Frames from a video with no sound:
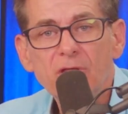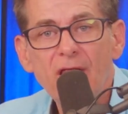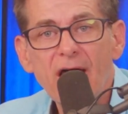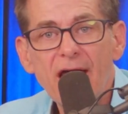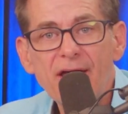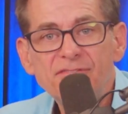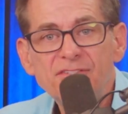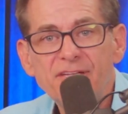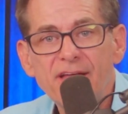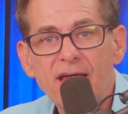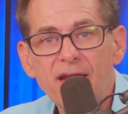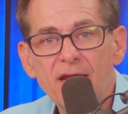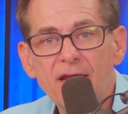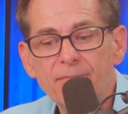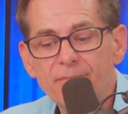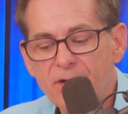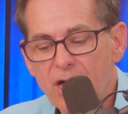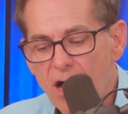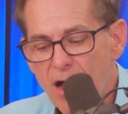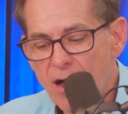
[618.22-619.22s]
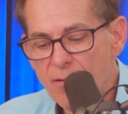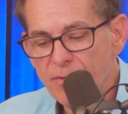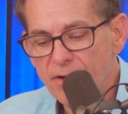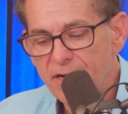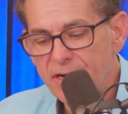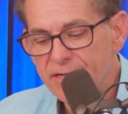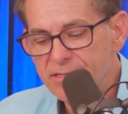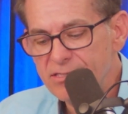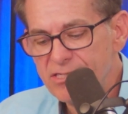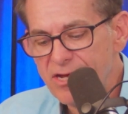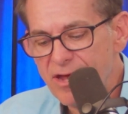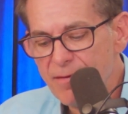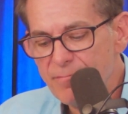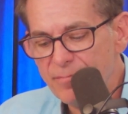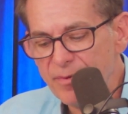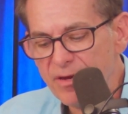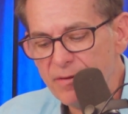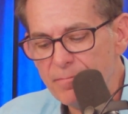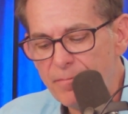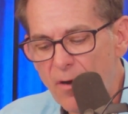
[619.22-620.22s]
live stand up comedy in
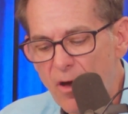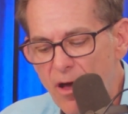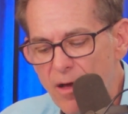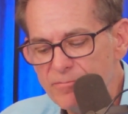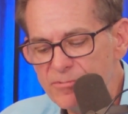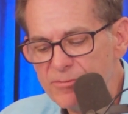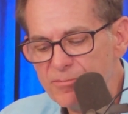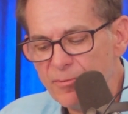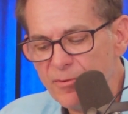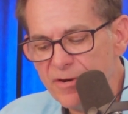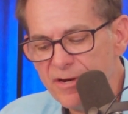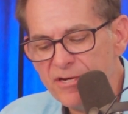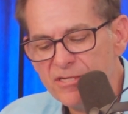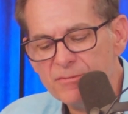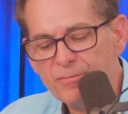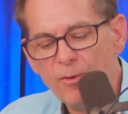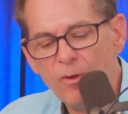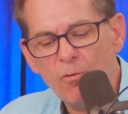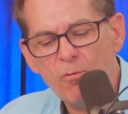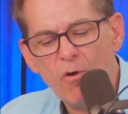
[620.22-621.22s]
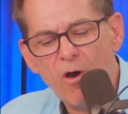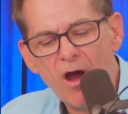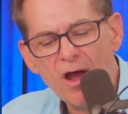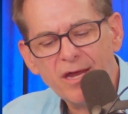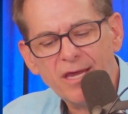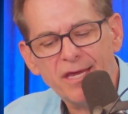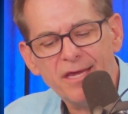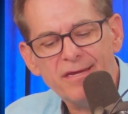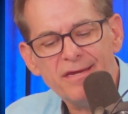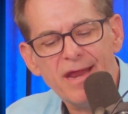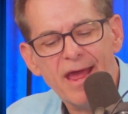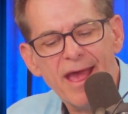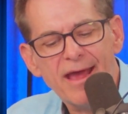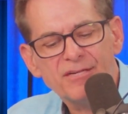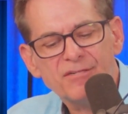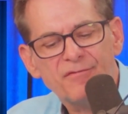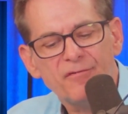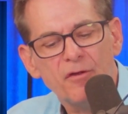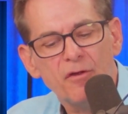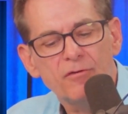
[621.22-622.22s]
Tempe, Palm Springs, Milwaukee,
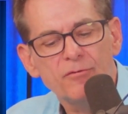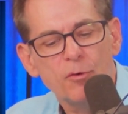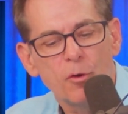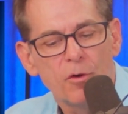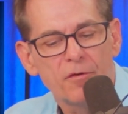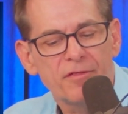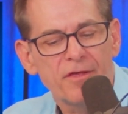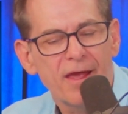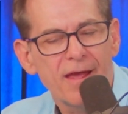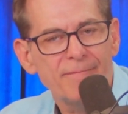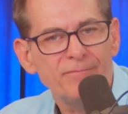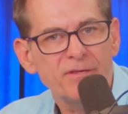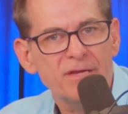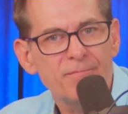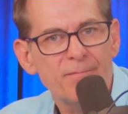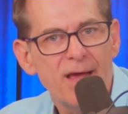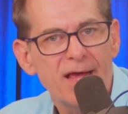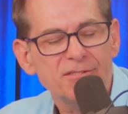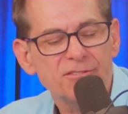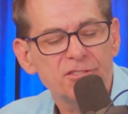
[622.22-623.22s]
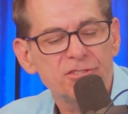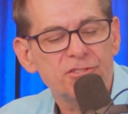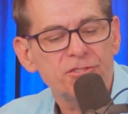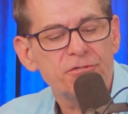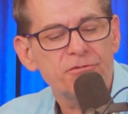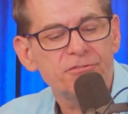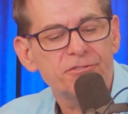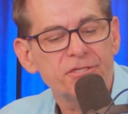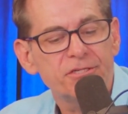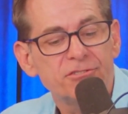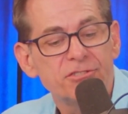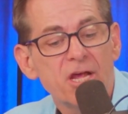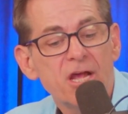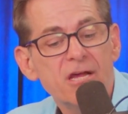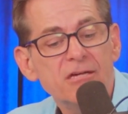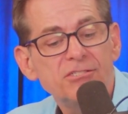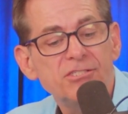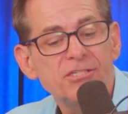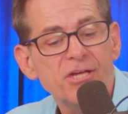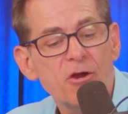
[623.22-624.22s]
Nashville, Northampton, Massachusetts,
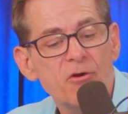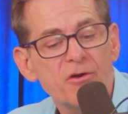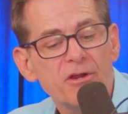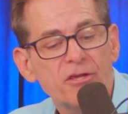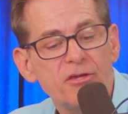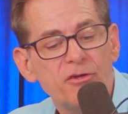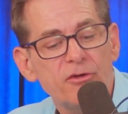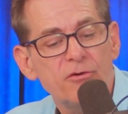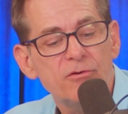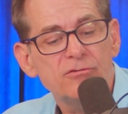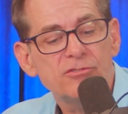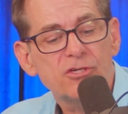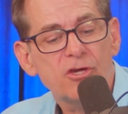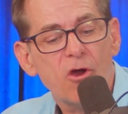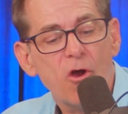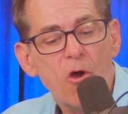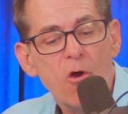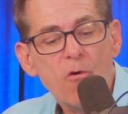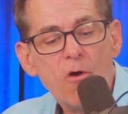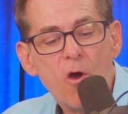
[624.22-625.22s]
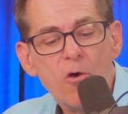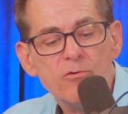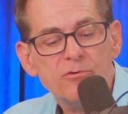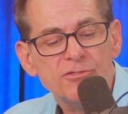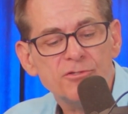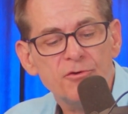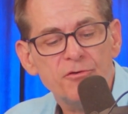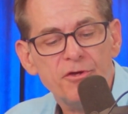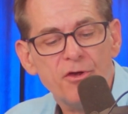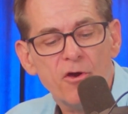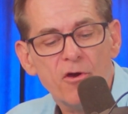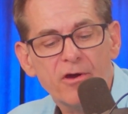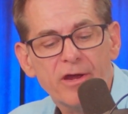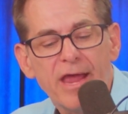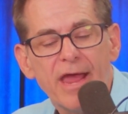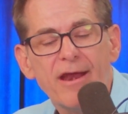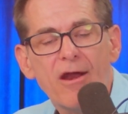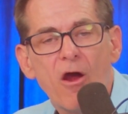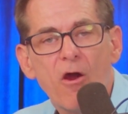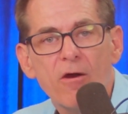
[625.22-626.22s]
Syracuse, Cohoes, New York,
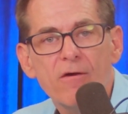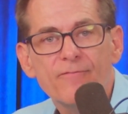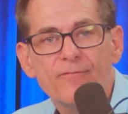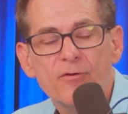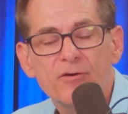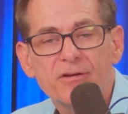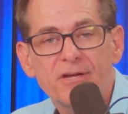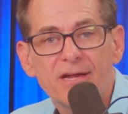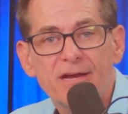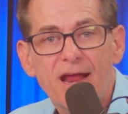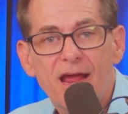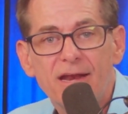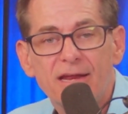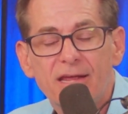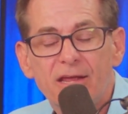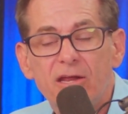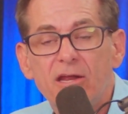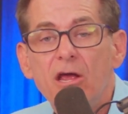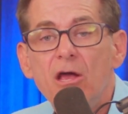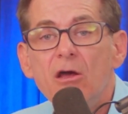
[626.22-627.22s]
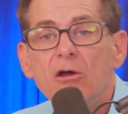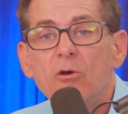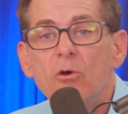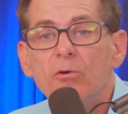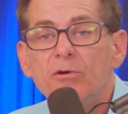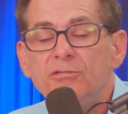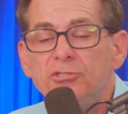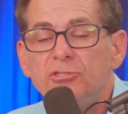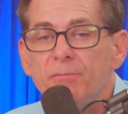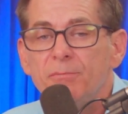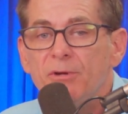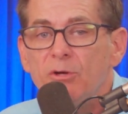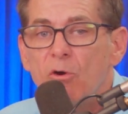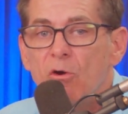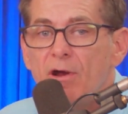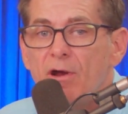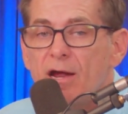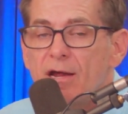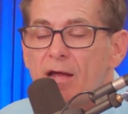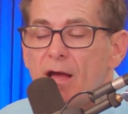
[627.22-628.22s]
and Hartford, Connecticut. Go to
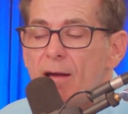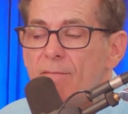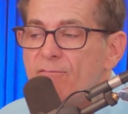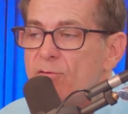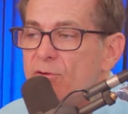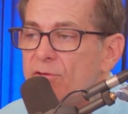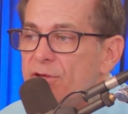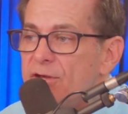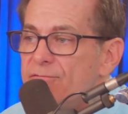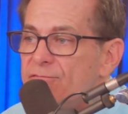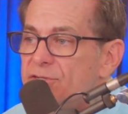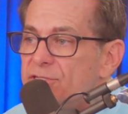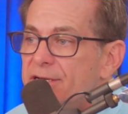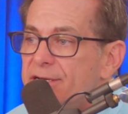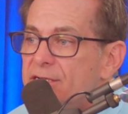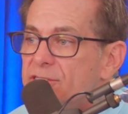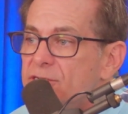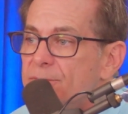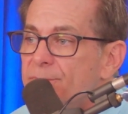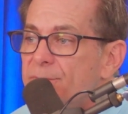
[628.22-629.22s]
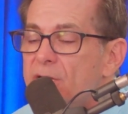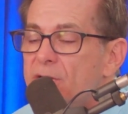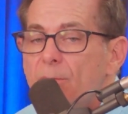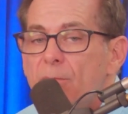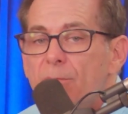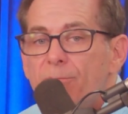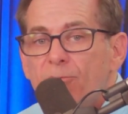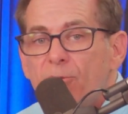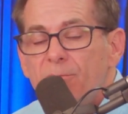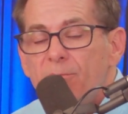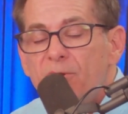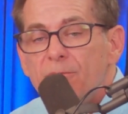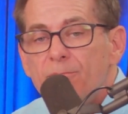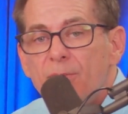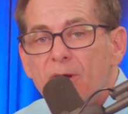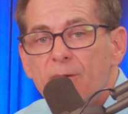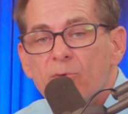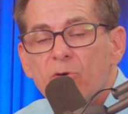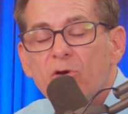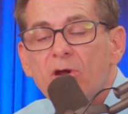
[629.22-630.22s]
jimmydore.com for a link for tickets and become a premium
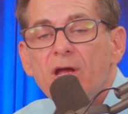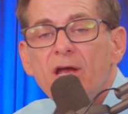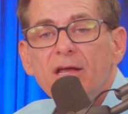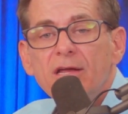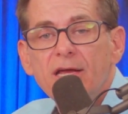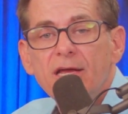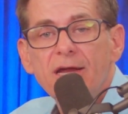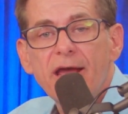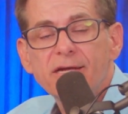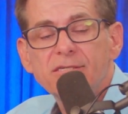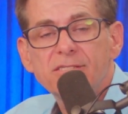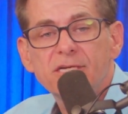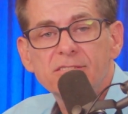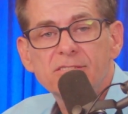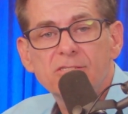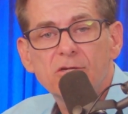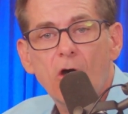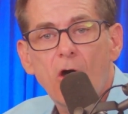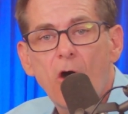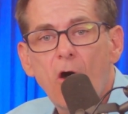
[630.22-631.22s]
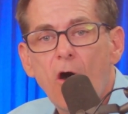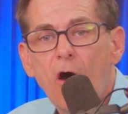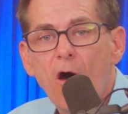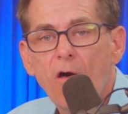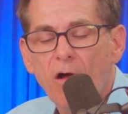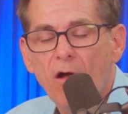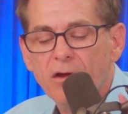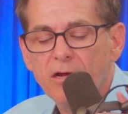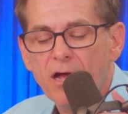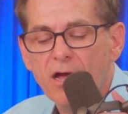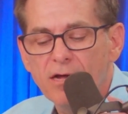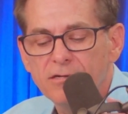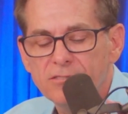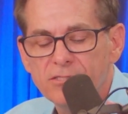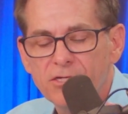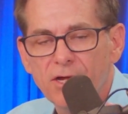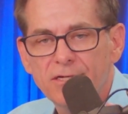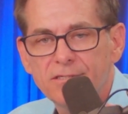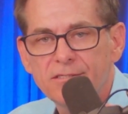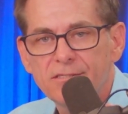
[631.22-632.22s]
member. Get access to all our
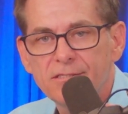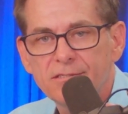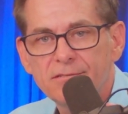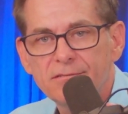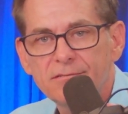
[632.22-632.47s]
content.